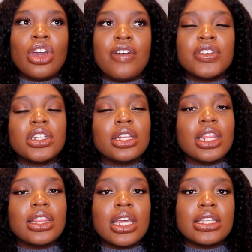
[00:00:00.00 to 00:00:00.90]
you haven't done
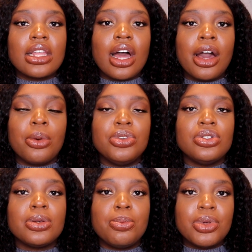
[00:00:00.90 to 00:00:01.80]
the things that help
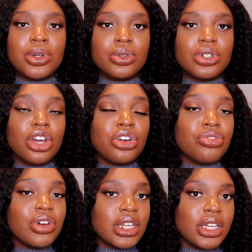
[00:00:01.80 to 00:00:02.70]
you to build a
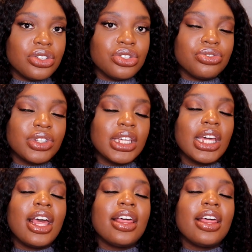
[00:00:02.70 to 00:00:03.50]
credit history,